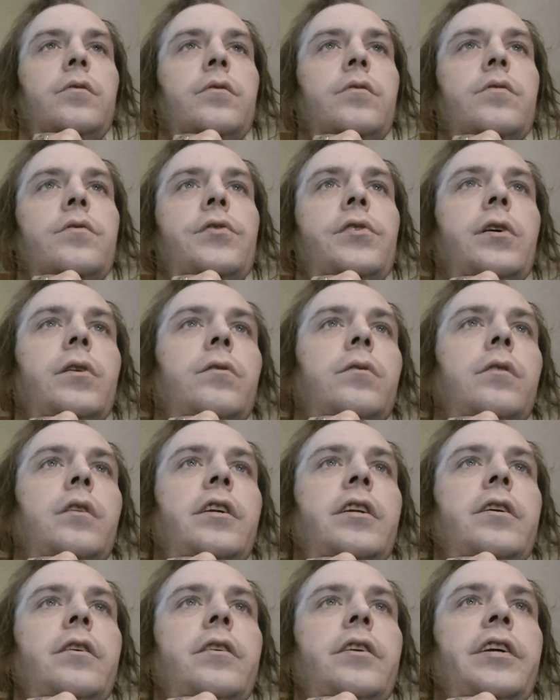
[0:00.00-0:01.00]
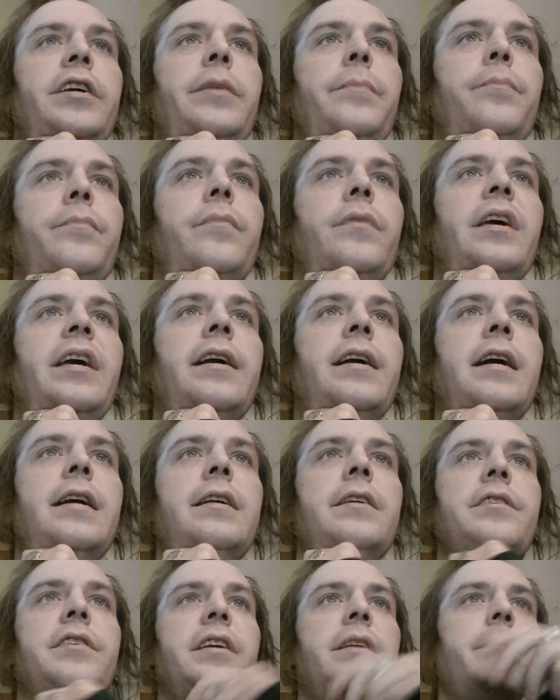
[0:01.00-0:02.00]
So literally, they kind
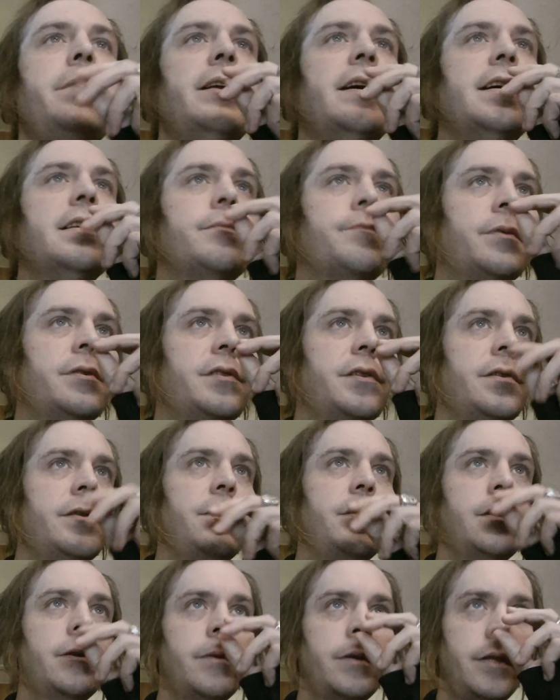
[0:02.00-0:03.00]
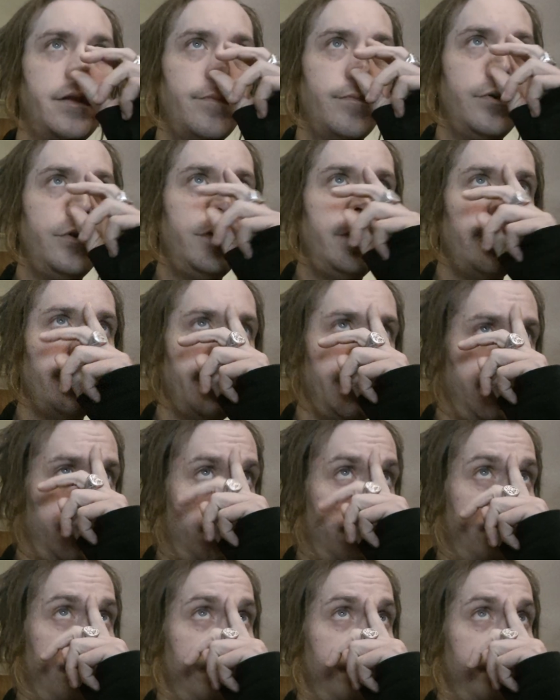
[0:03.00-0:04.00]
of demonize Pazuzu in the movie.
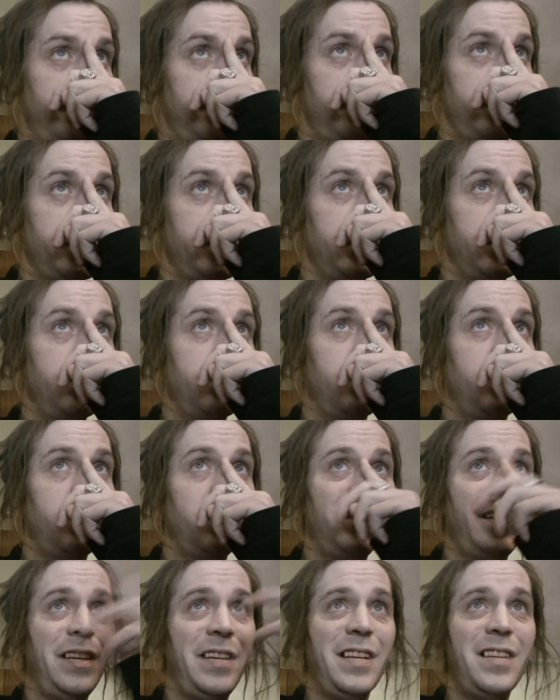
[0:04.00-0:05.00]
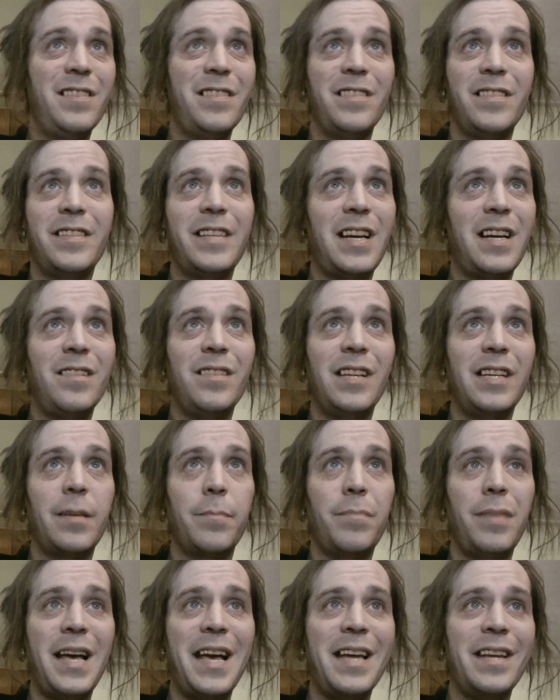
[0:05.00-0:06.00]
Then he doesn't sound like a
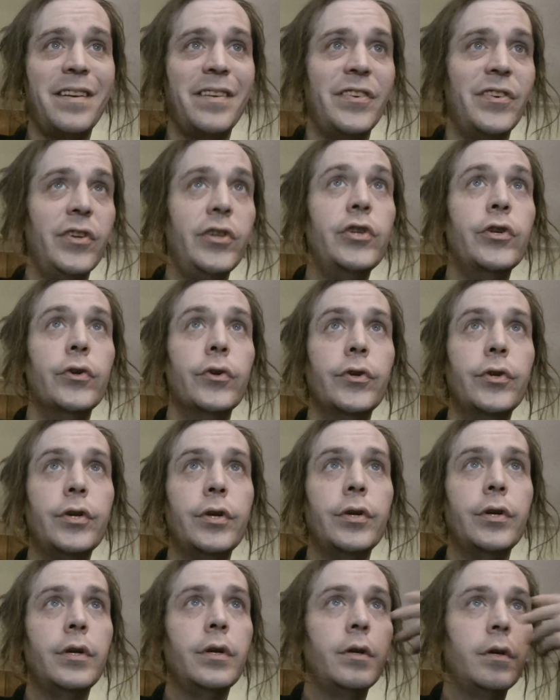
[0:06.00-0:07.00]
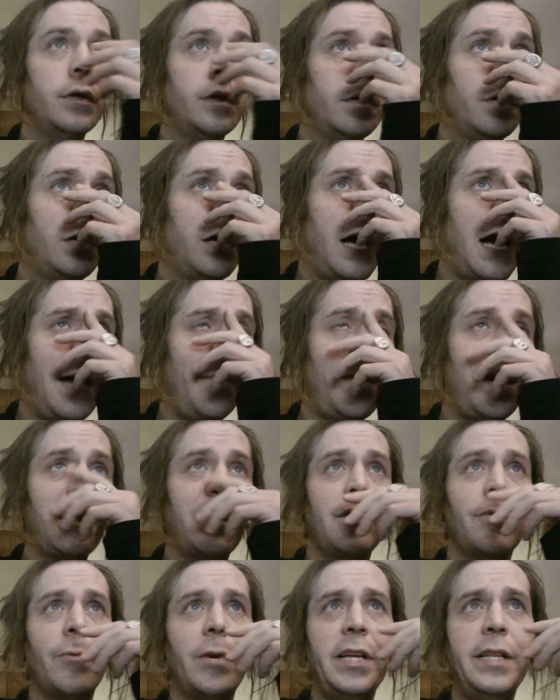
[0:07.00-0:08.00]
bad dude. I'm not
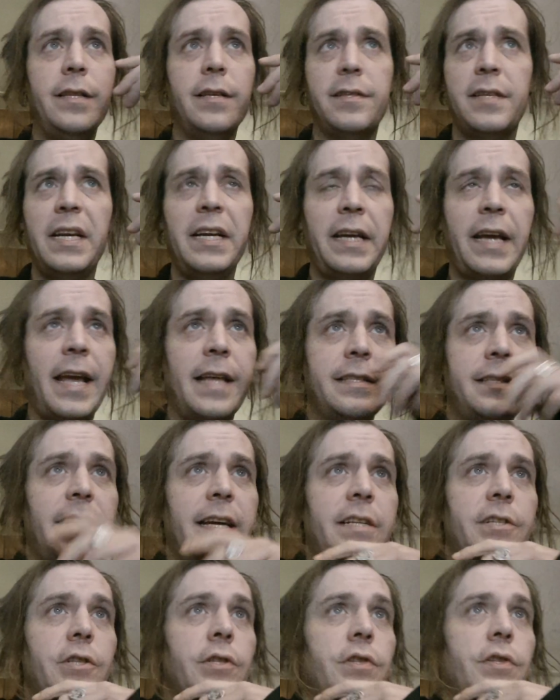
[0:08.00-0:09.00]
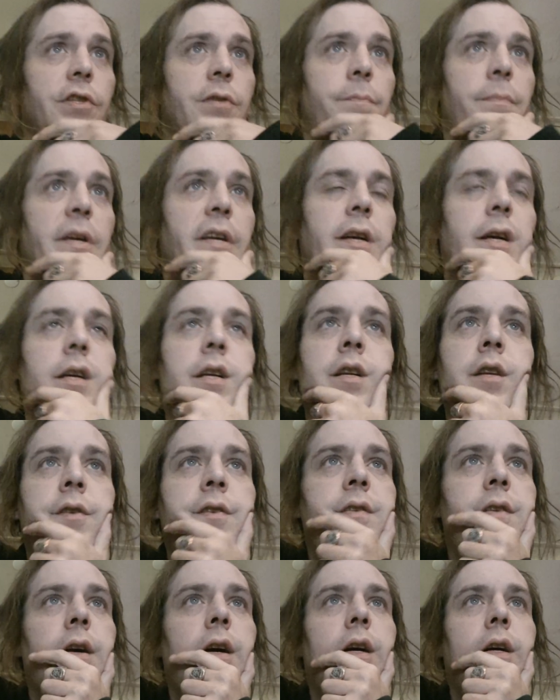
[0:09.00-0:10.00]
going to read this incantation just
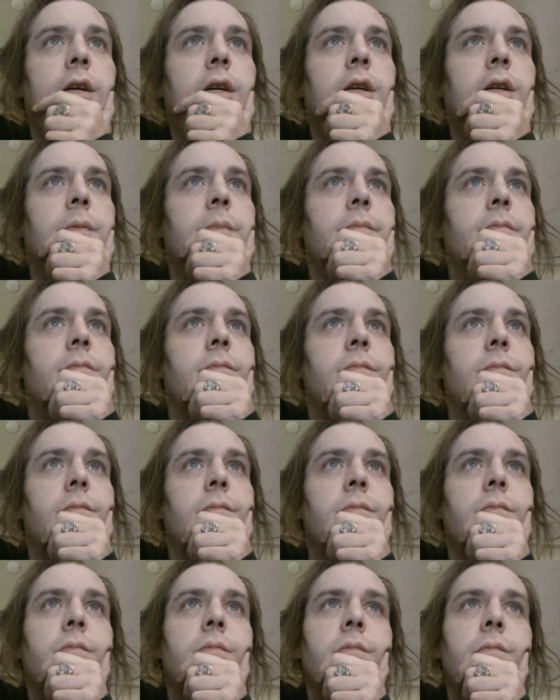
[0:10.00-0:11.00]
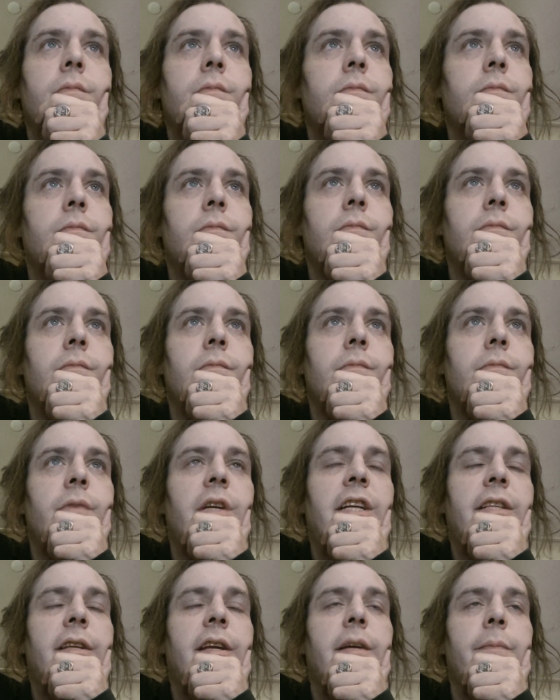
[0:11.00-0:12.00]
because, not
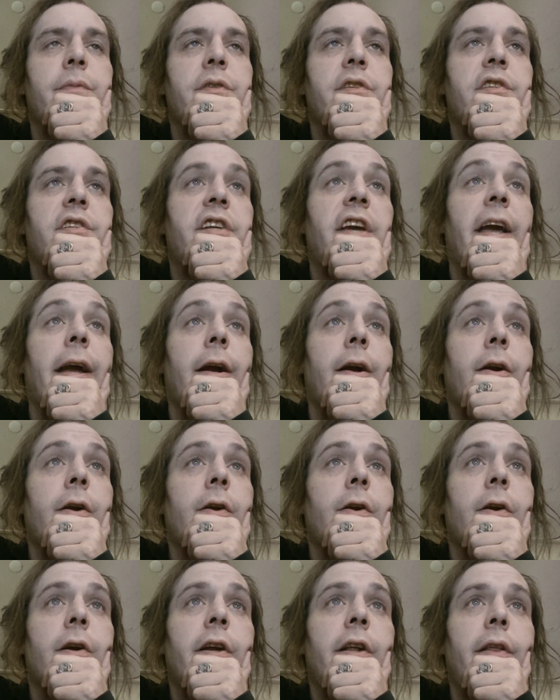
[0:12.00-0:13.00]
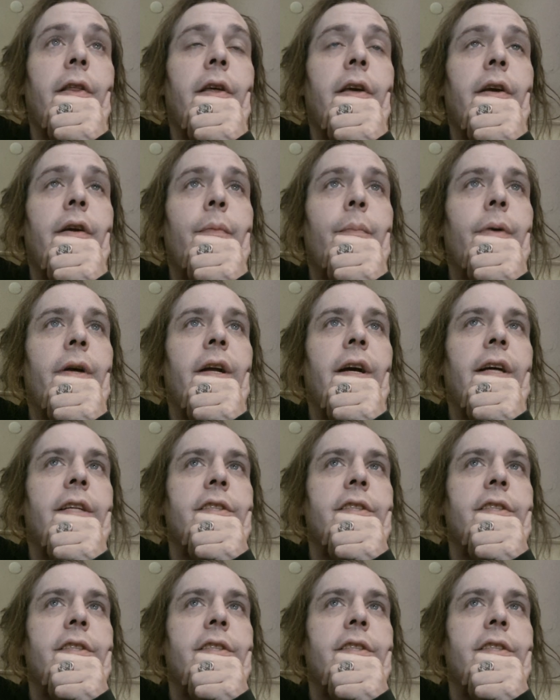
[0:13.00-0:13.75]
that I'm scared or anything, but